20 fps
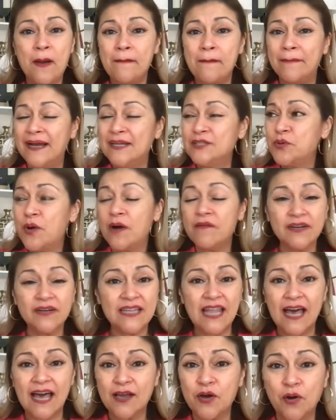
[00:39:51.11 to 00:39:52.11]
my 12
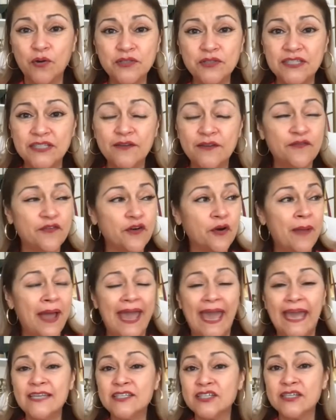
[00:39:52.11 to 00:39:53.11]
o'clock coaching for my
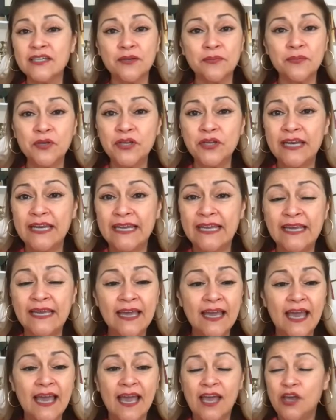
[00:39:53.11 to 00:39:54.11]
agent community,